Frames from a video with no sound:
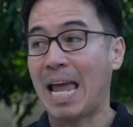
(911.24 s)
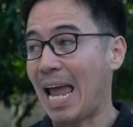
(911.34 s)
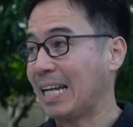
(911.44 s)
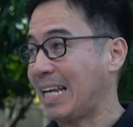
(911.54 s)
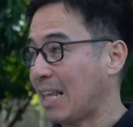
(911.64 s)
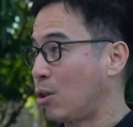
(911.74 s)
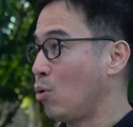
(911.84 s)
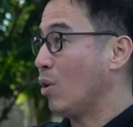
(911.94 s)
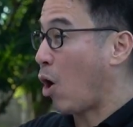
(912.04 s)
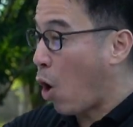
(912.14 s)
and get
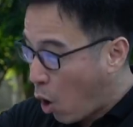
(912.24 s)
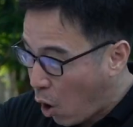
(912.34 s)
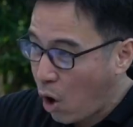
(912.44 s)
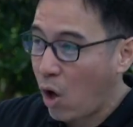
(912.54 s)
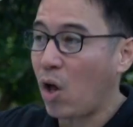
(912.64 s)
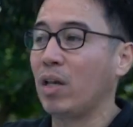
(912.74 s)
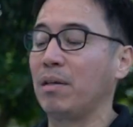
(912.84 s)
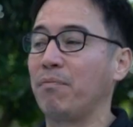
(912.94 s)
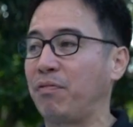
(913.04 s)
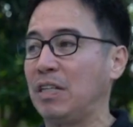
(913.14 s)
through all
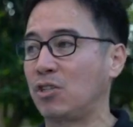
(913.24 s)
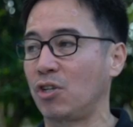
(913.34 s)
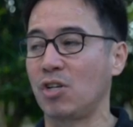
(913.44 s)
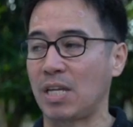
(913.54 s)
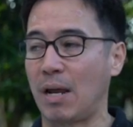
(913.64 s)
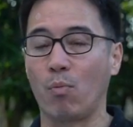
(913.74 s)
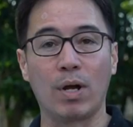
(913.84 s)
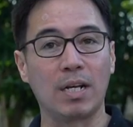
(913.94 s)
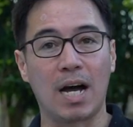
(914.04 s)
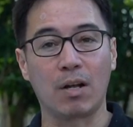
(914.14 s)
the features and
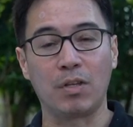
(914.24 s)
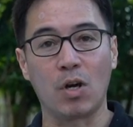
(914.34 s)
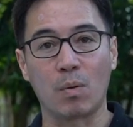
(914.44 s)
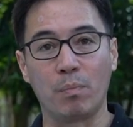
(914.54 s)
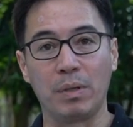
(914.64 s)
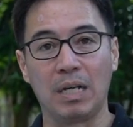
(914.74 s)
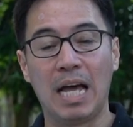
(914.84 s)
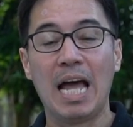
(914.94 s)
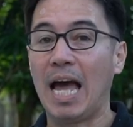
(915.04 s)
whatnot of the automobile